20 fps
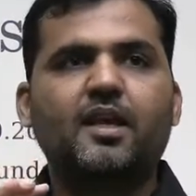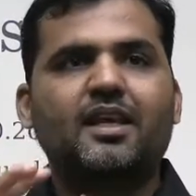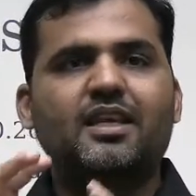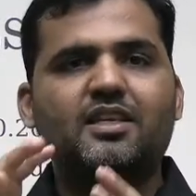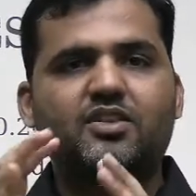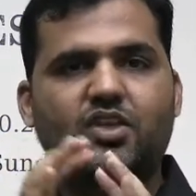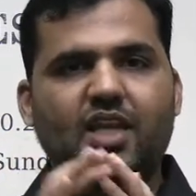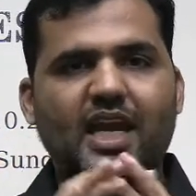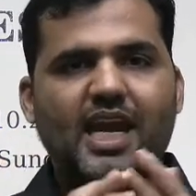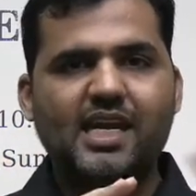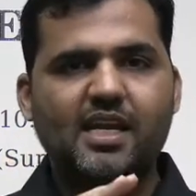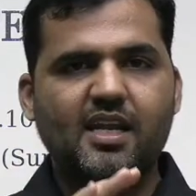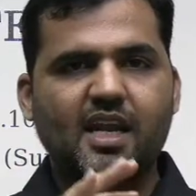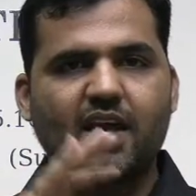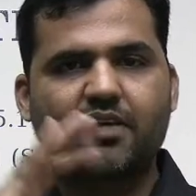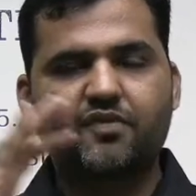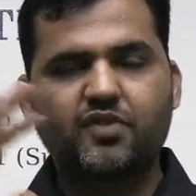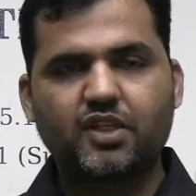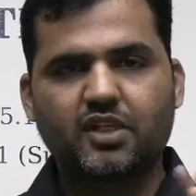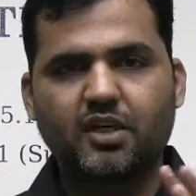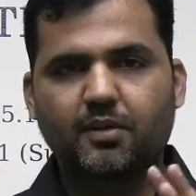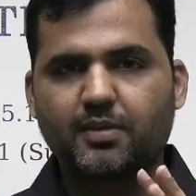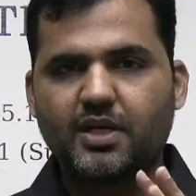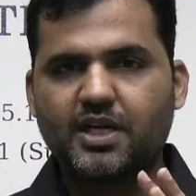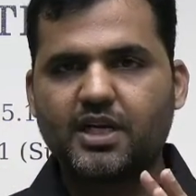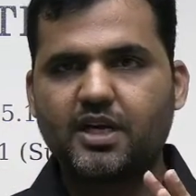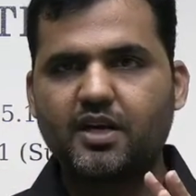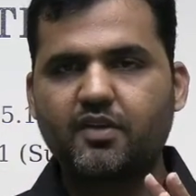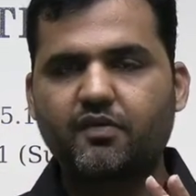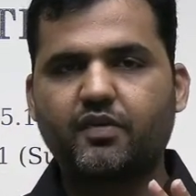Is CAT and IIFT
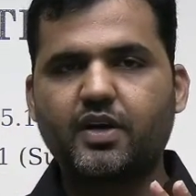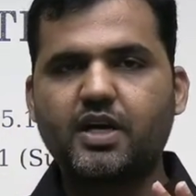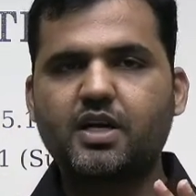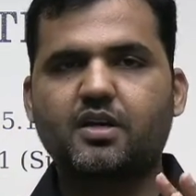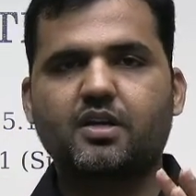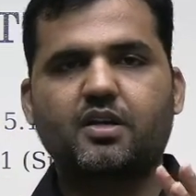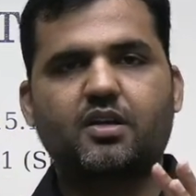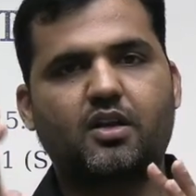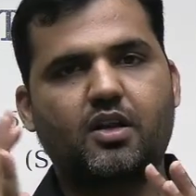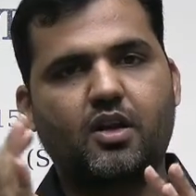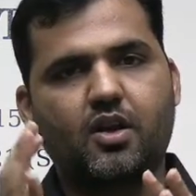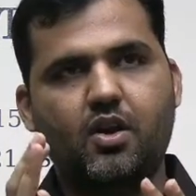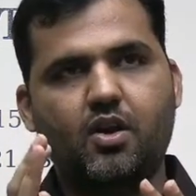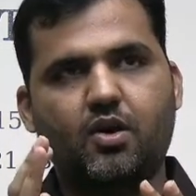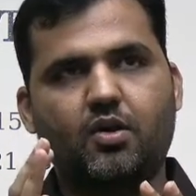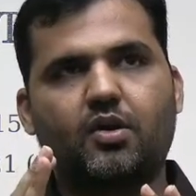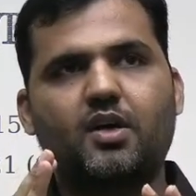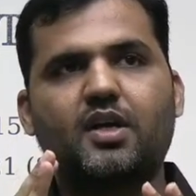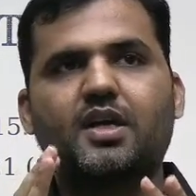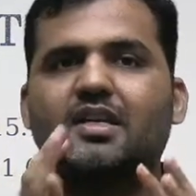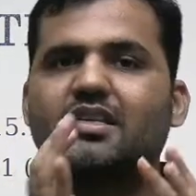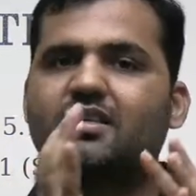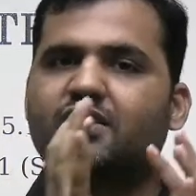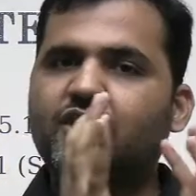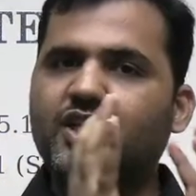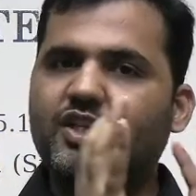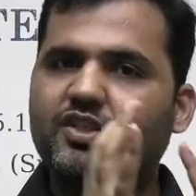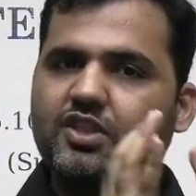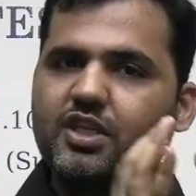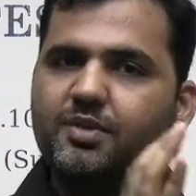completely different? No.
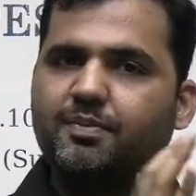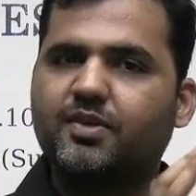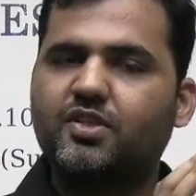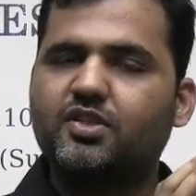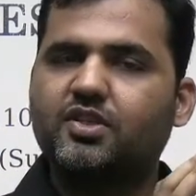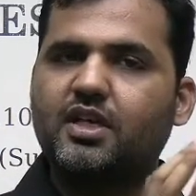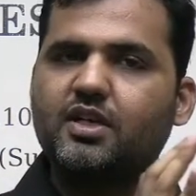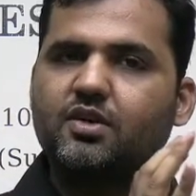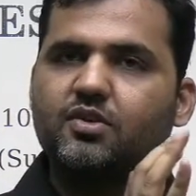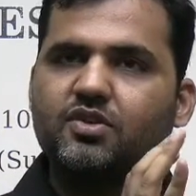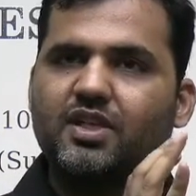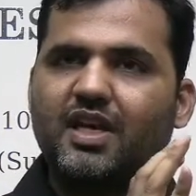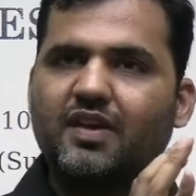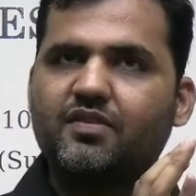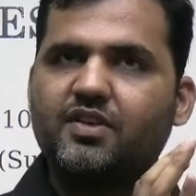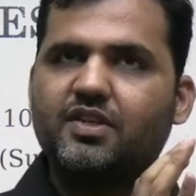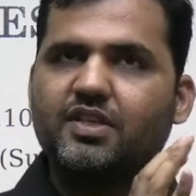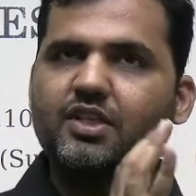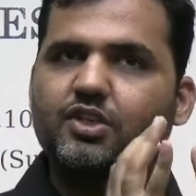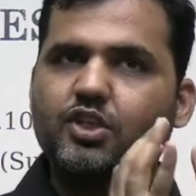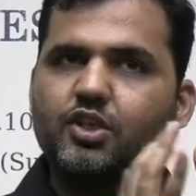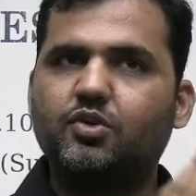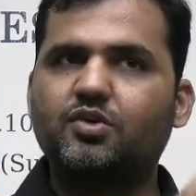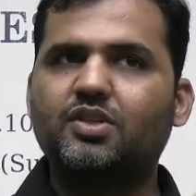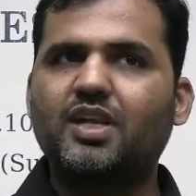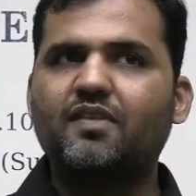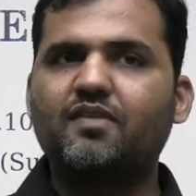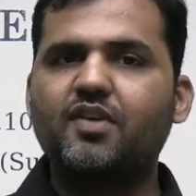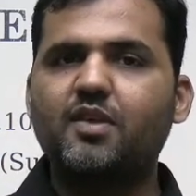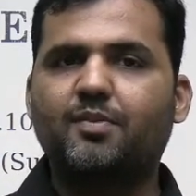60 to
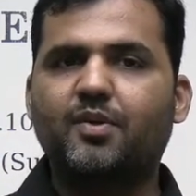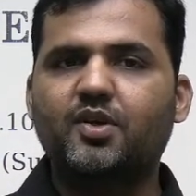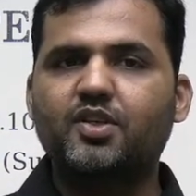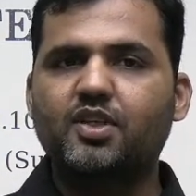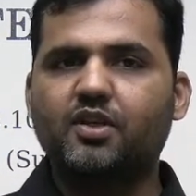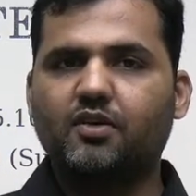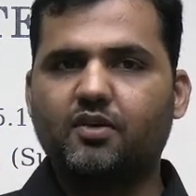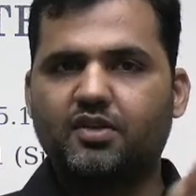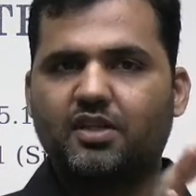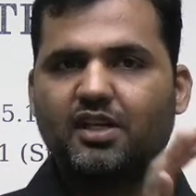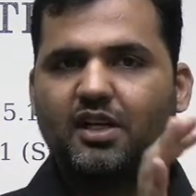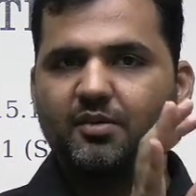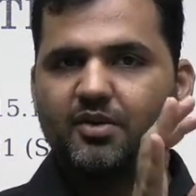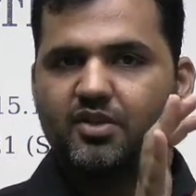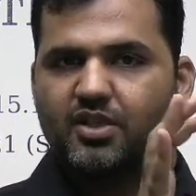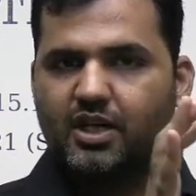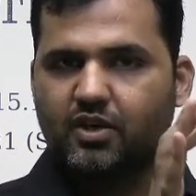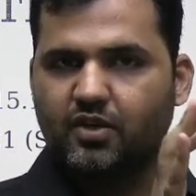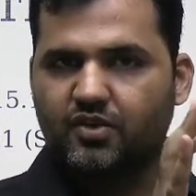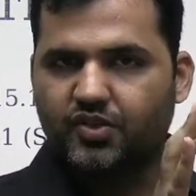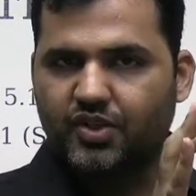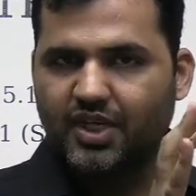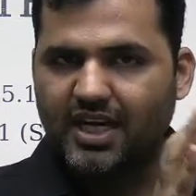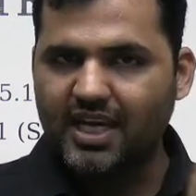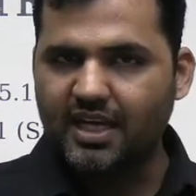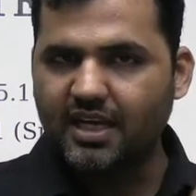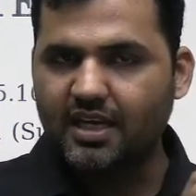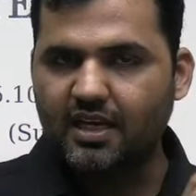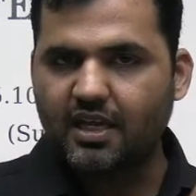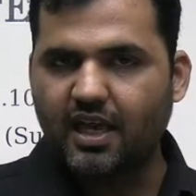70% of syllabus that you're
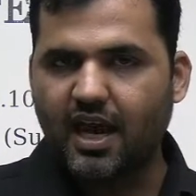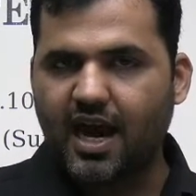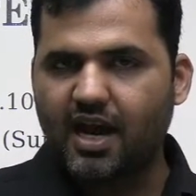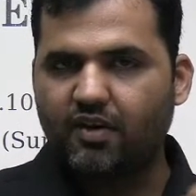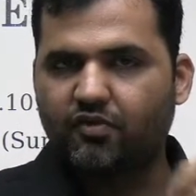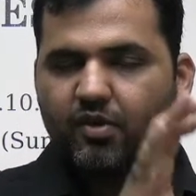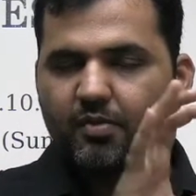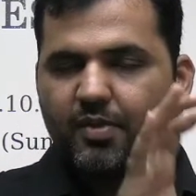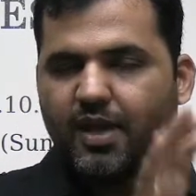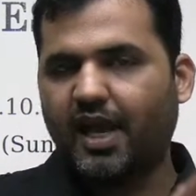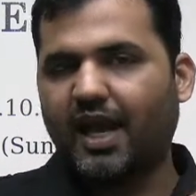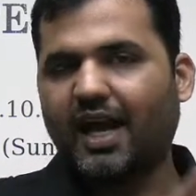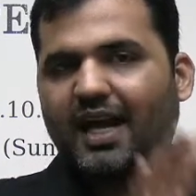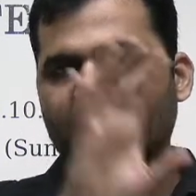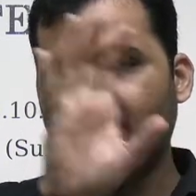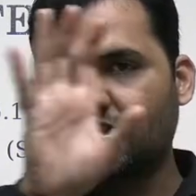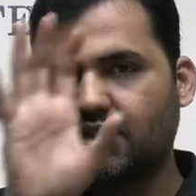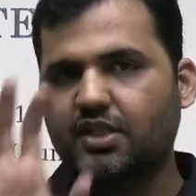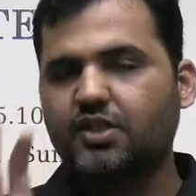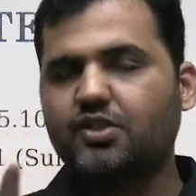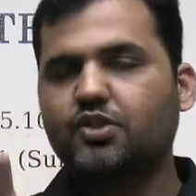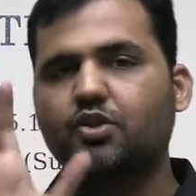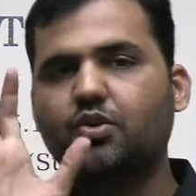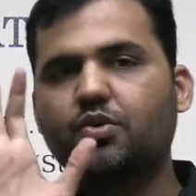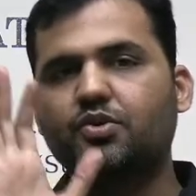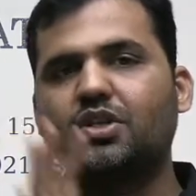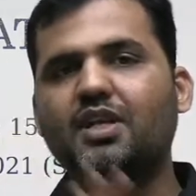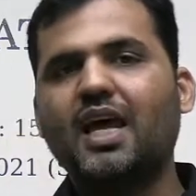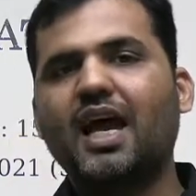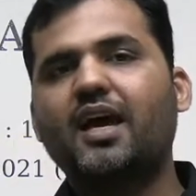studying in CAT will be as it is
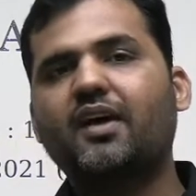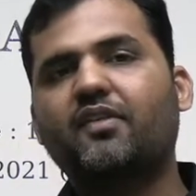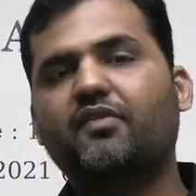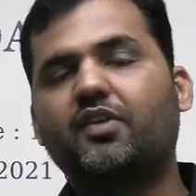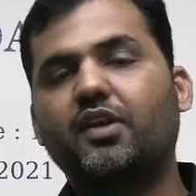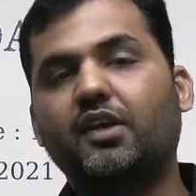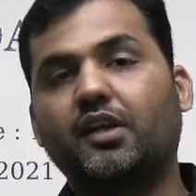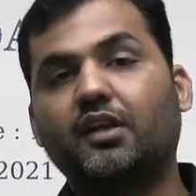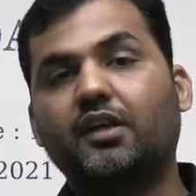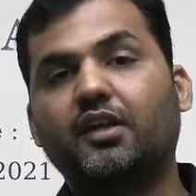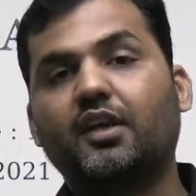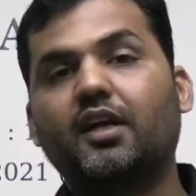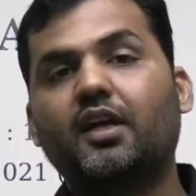used in IIFT.